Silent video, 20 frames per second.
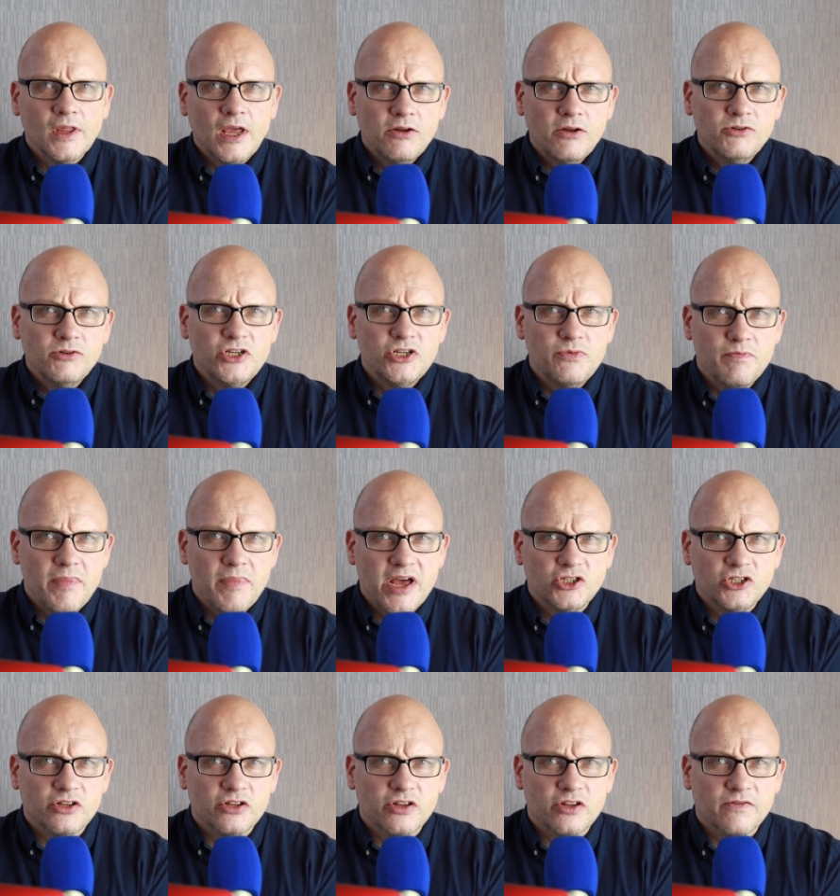How do you
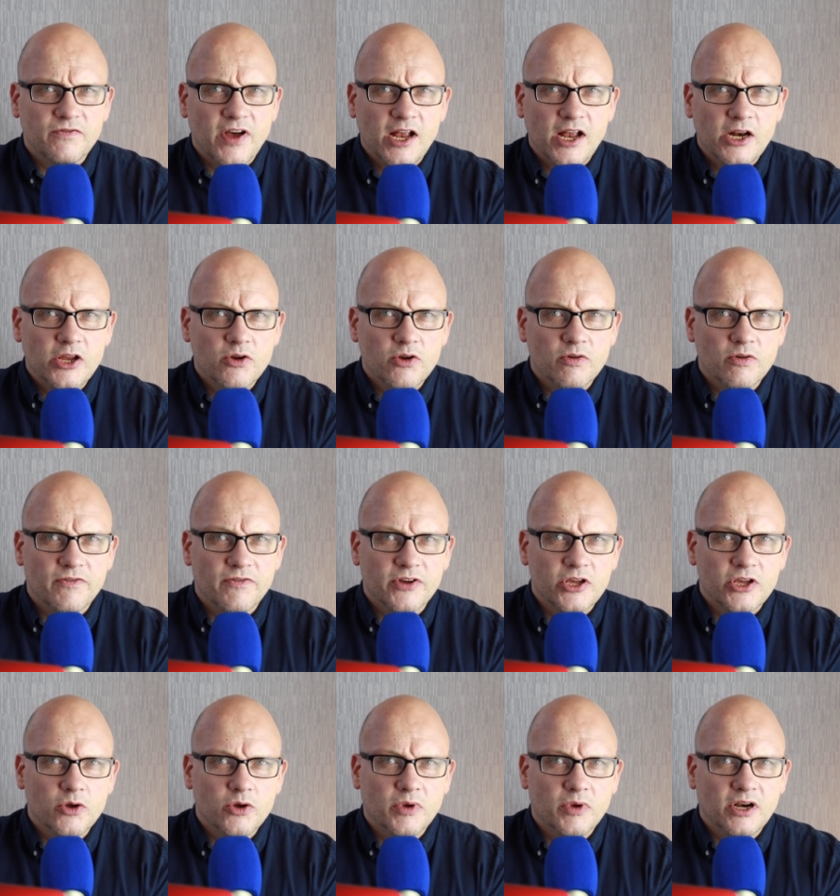measure the value of a
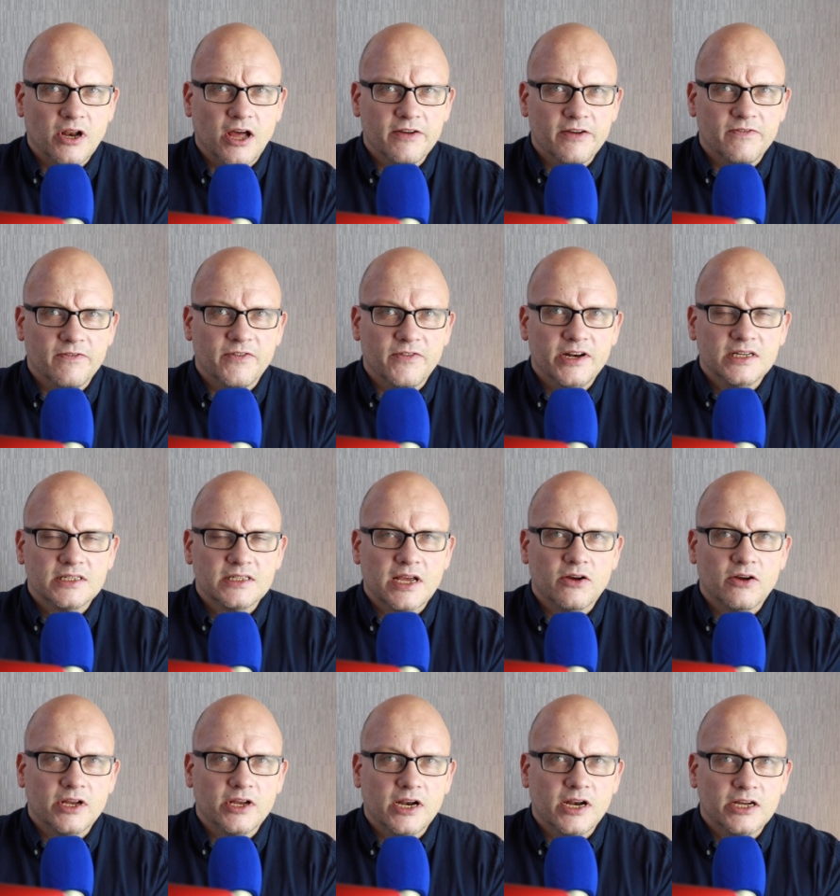human life in this
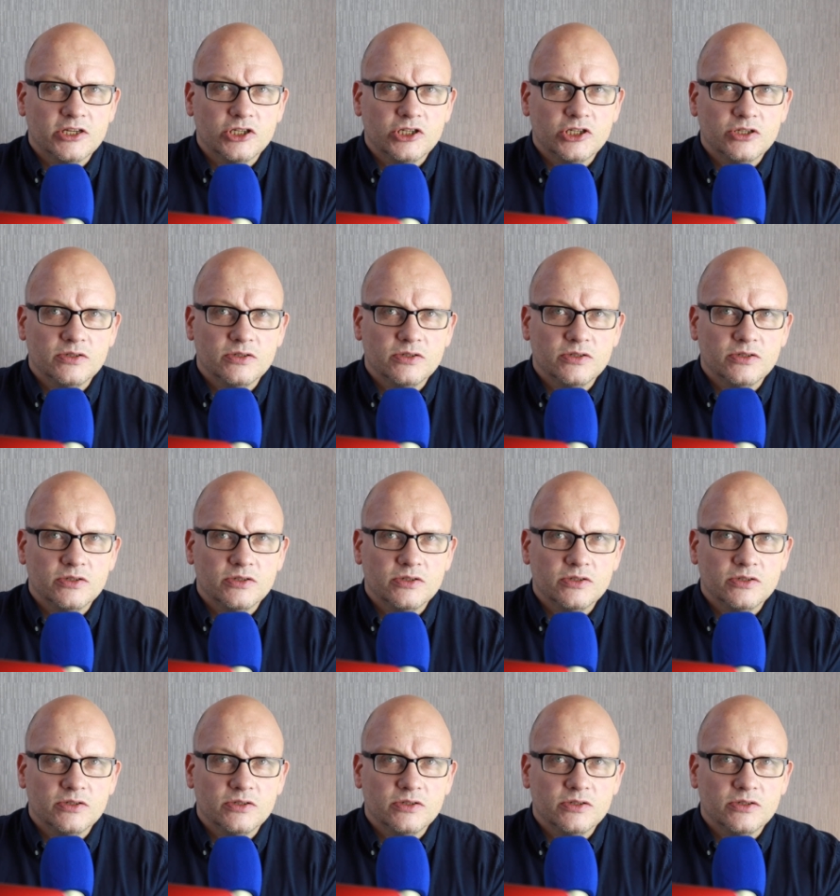calculation?